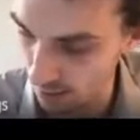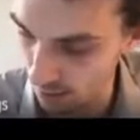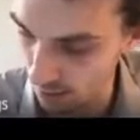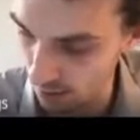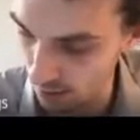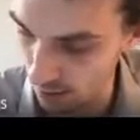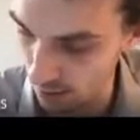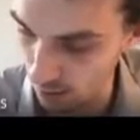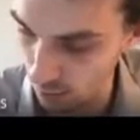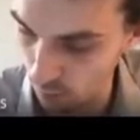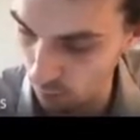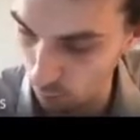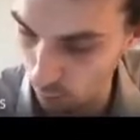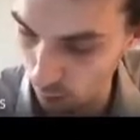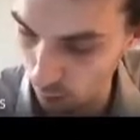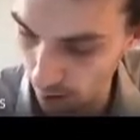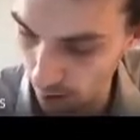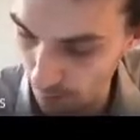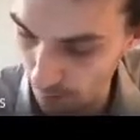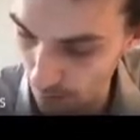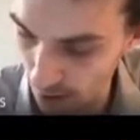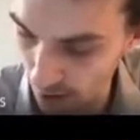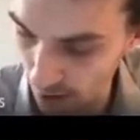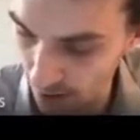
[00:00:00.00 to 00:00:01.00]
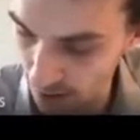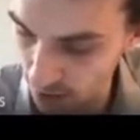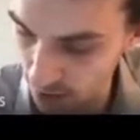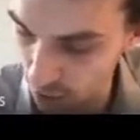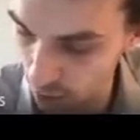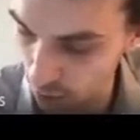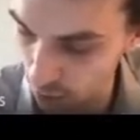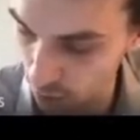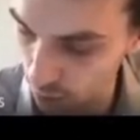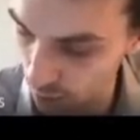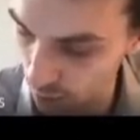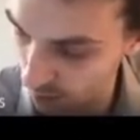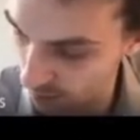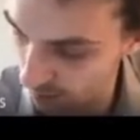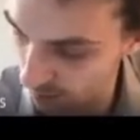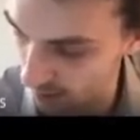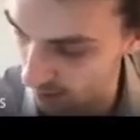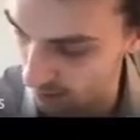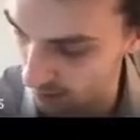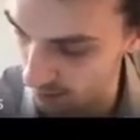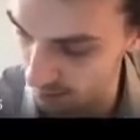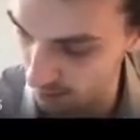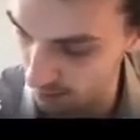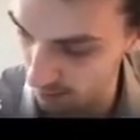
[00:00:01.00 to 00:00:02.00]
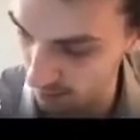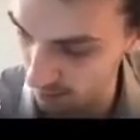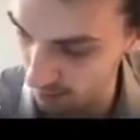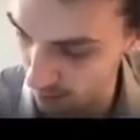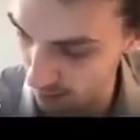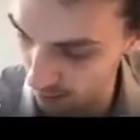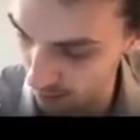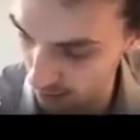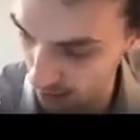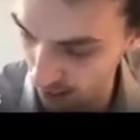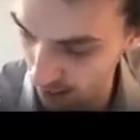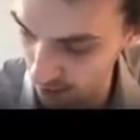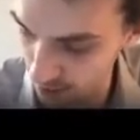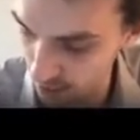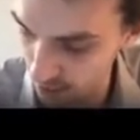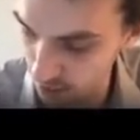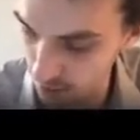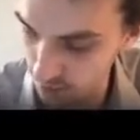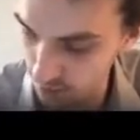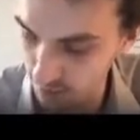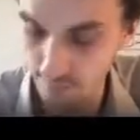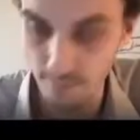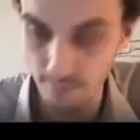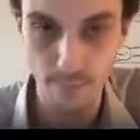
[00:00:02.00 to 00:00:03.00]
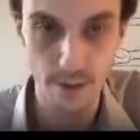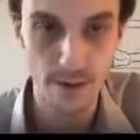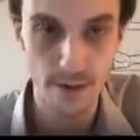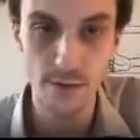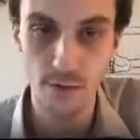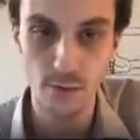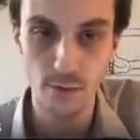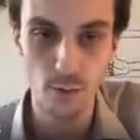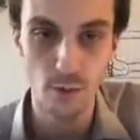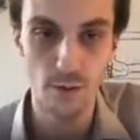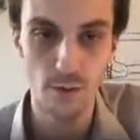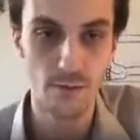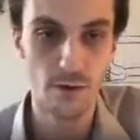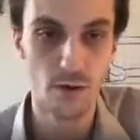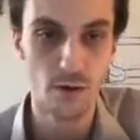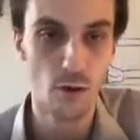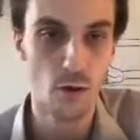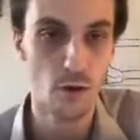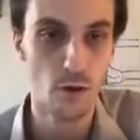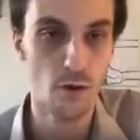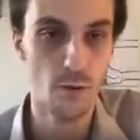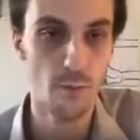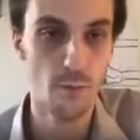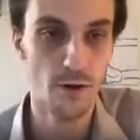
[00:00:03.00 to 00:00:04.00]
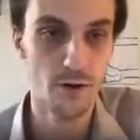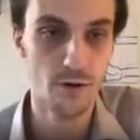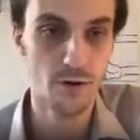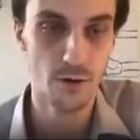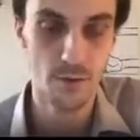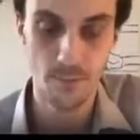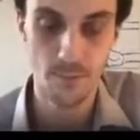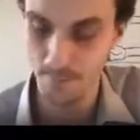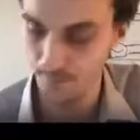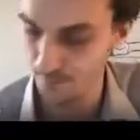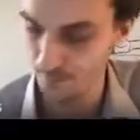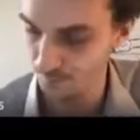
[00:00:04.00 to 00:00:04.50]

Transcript: uh, y pi 2 is actually just given by the dual of the conormal module.